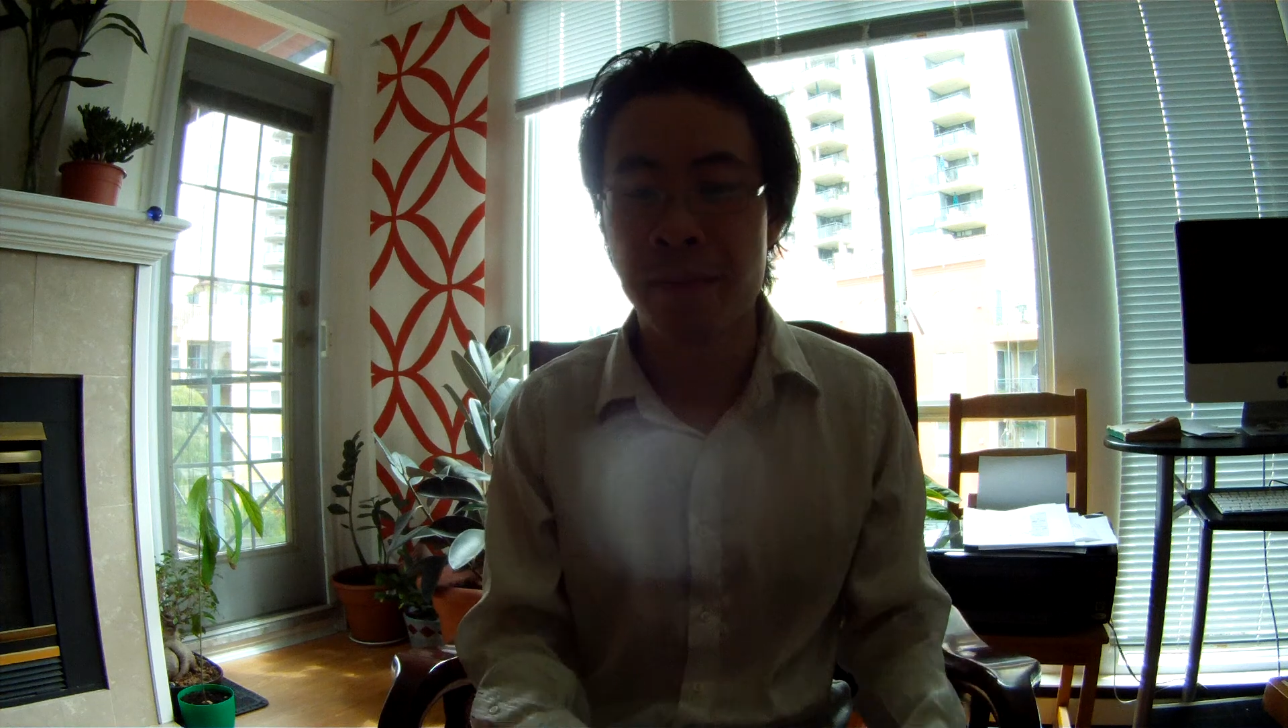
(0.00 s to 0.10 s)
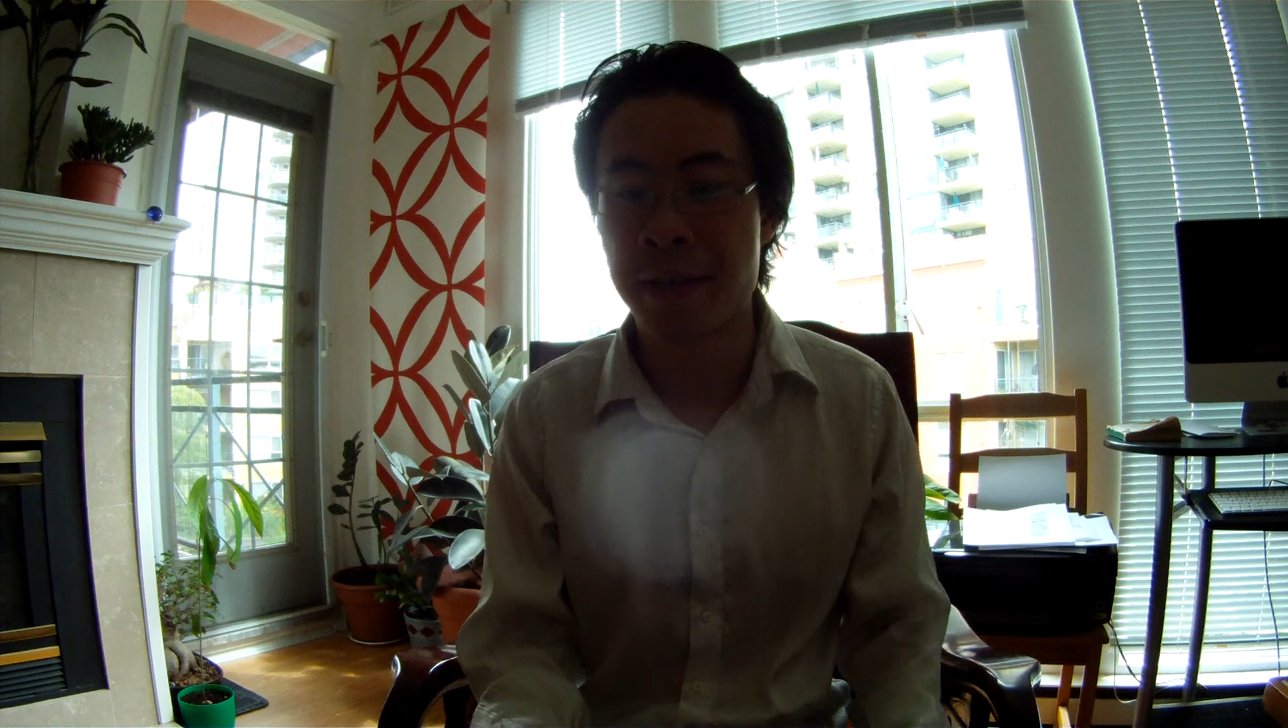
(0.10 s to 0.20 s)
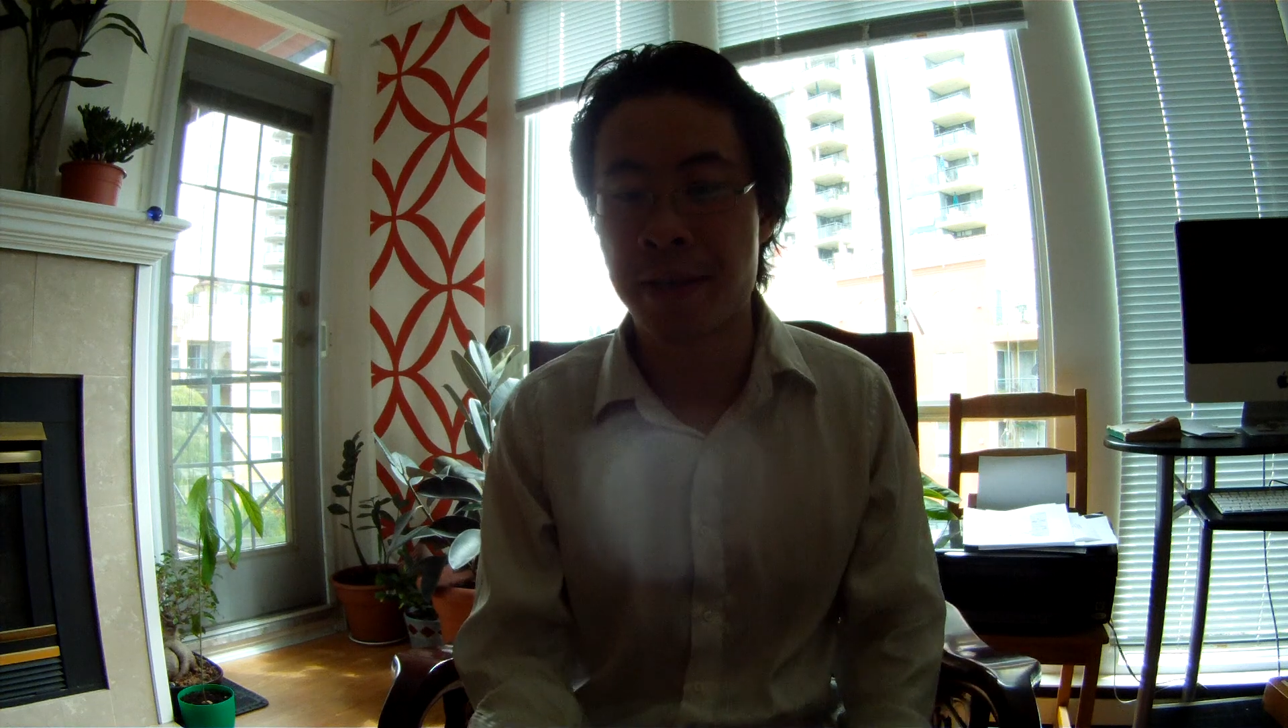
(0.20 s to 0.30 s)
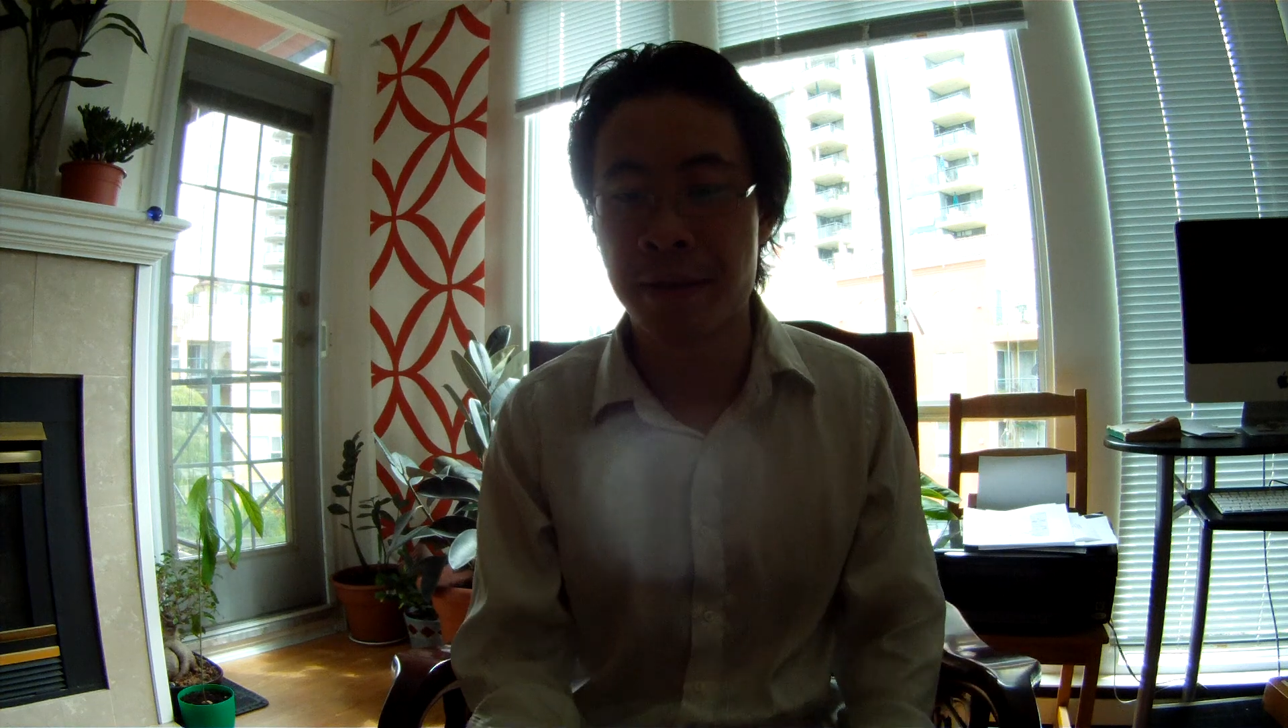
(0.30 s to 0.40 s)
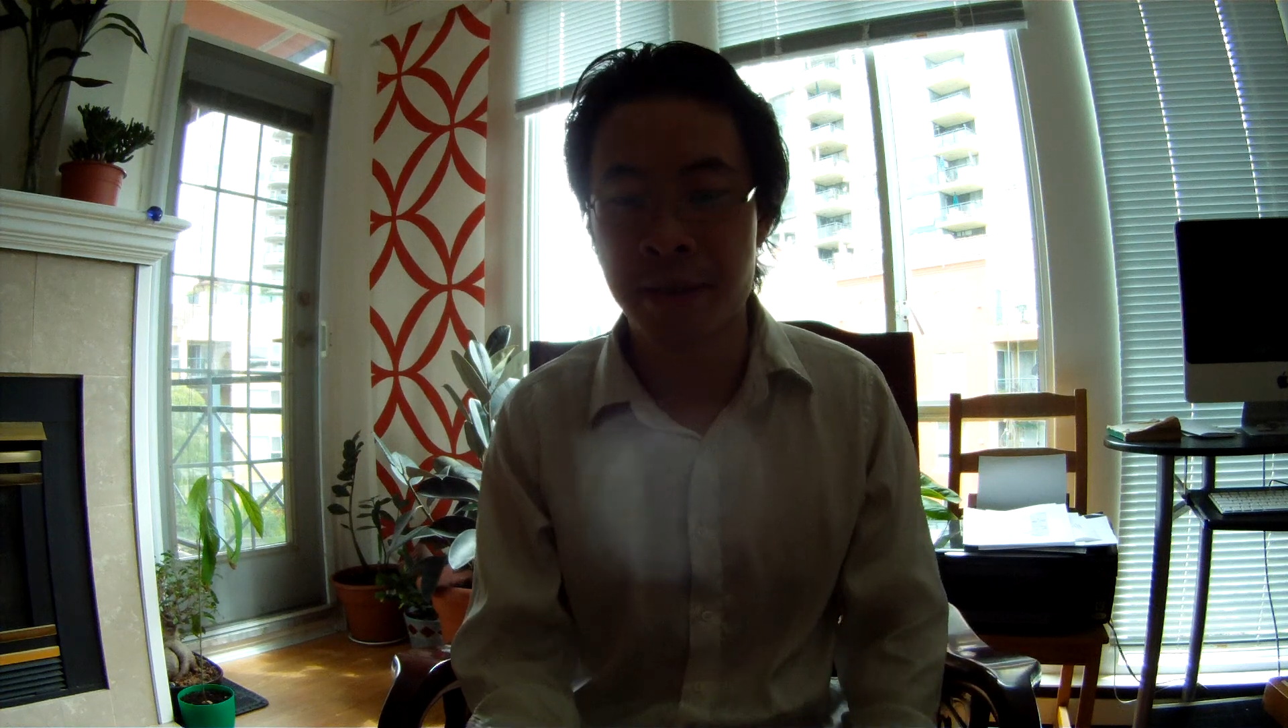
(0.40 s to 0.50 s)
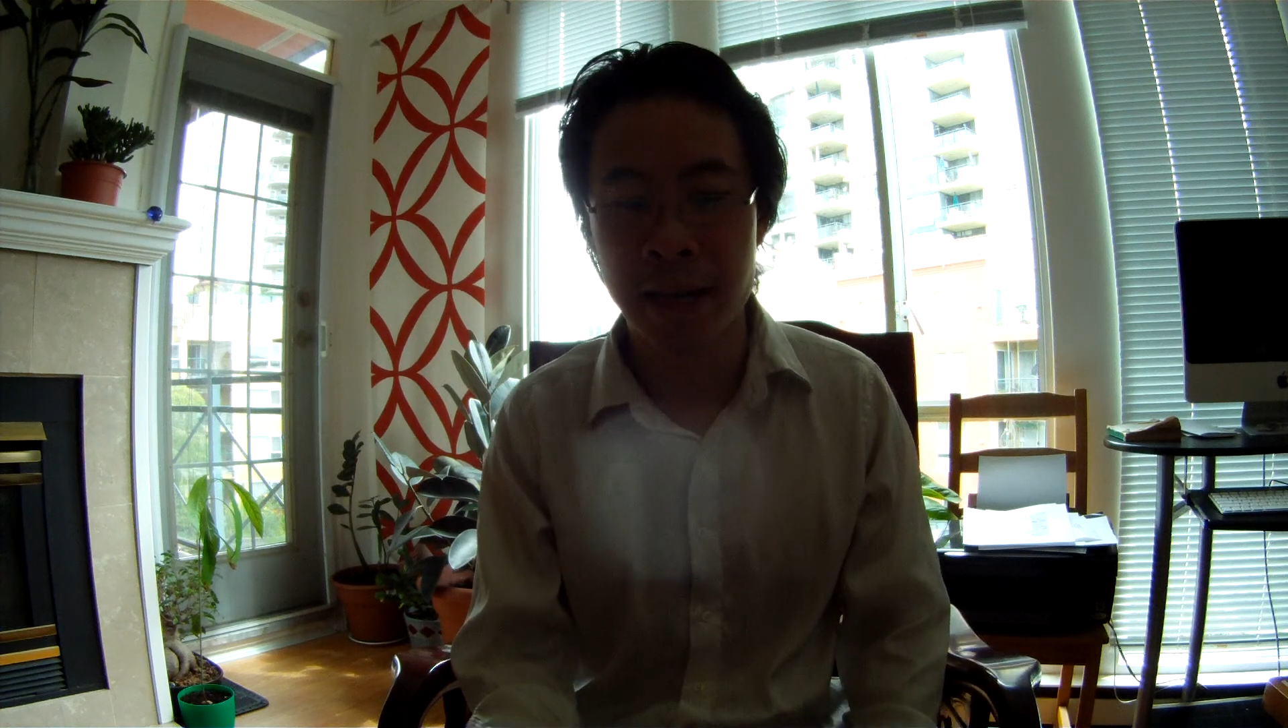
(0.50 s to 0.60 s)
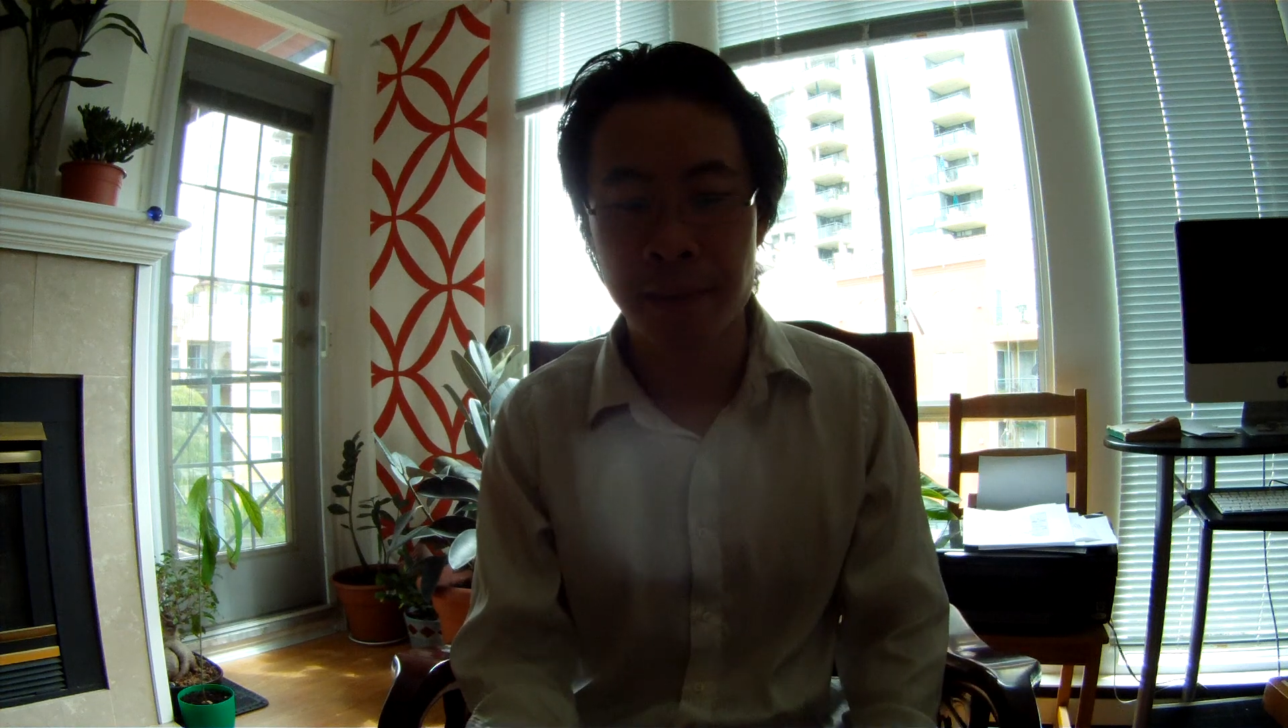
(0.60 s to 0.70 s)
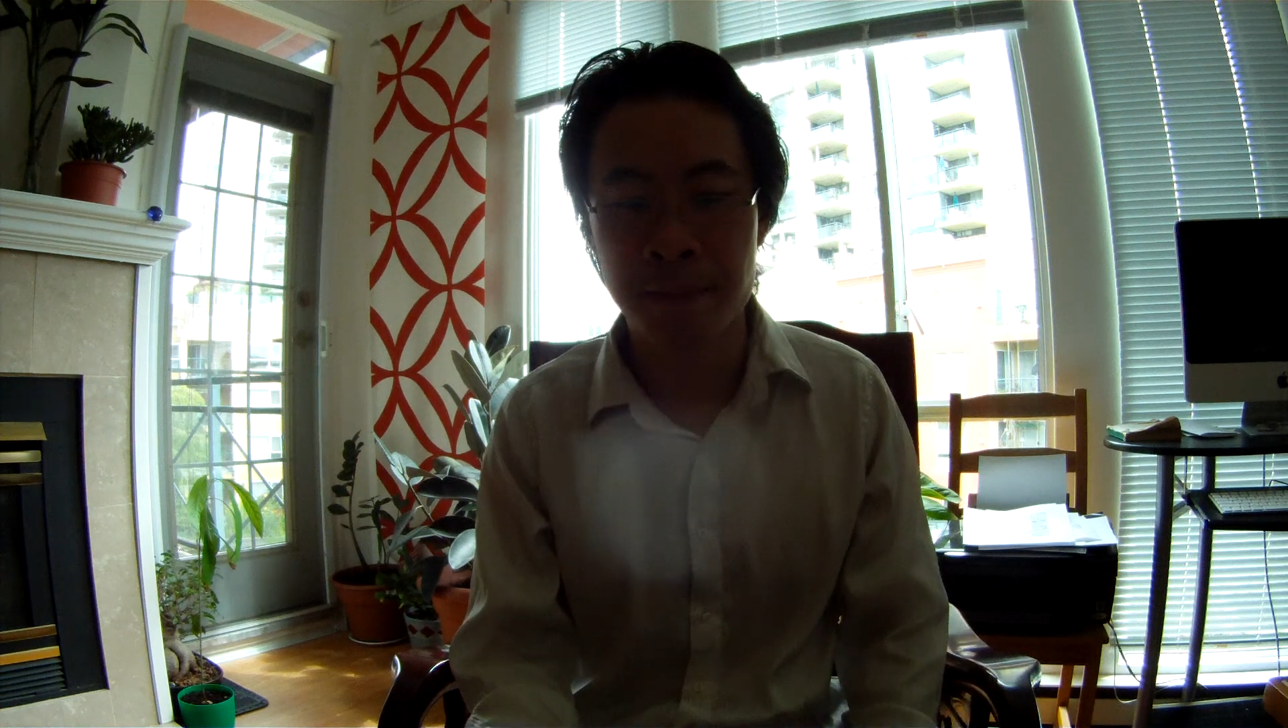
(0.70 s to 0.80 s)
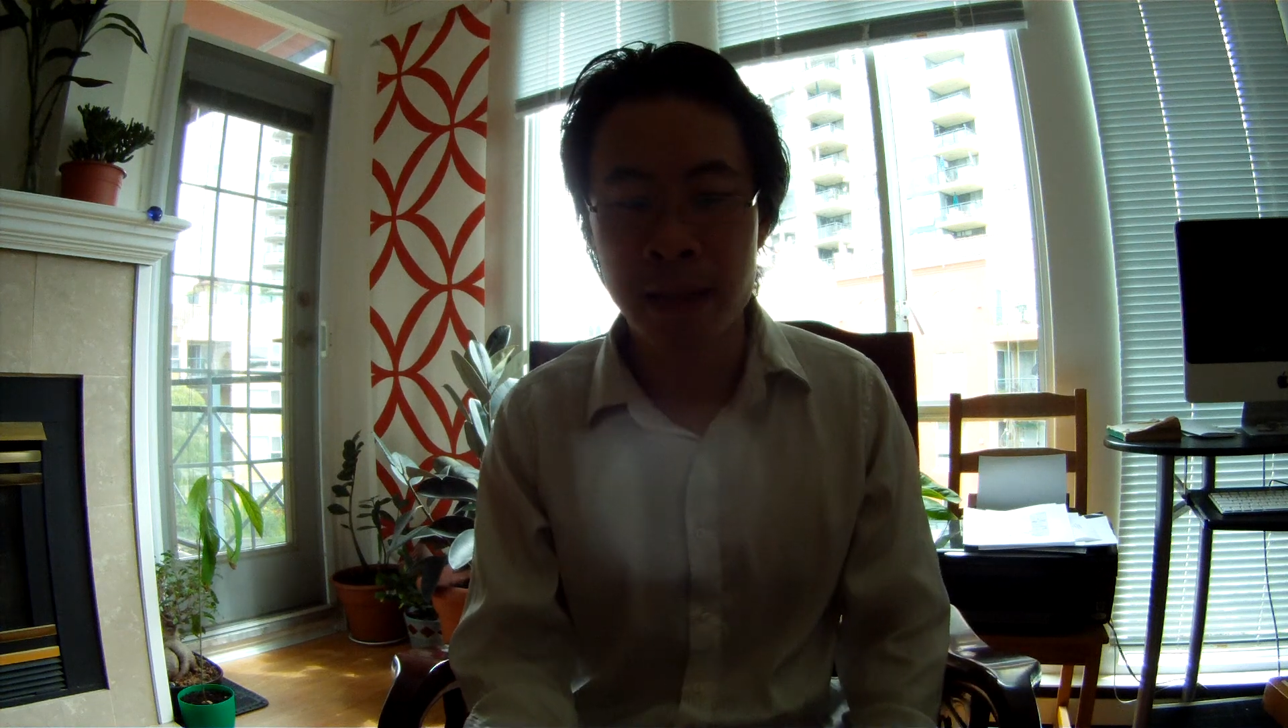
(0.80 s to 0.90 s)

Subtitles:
visit your site.